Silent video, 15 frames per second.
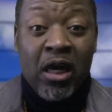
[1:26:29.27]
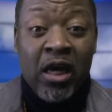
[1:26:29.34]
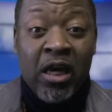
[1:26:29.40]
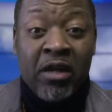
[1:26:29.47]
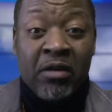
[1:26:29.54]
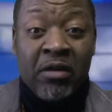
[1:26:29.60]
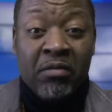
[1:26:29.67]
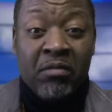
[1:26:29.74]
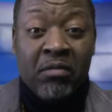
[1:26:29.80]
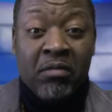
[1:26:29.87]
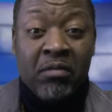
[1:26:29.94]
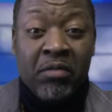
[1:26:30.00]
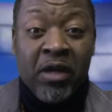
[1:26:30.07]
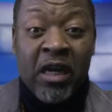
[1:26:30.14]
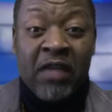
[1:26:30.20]
in
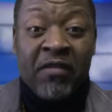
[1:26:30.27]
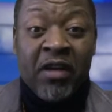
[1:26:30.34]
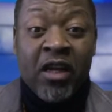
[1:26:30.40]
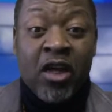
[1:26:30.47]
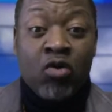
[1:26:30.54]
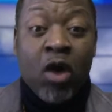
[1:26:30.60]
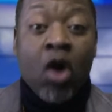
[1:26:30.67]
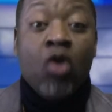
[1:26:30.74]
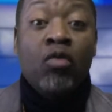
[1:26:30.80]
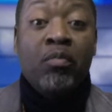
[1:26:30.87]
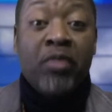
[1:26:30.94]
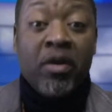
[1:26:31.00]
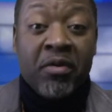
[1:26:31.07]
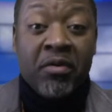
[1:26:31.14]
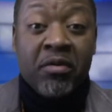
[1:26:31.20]
believing in our own
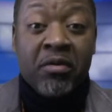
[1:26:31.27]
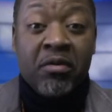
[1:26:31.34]
people.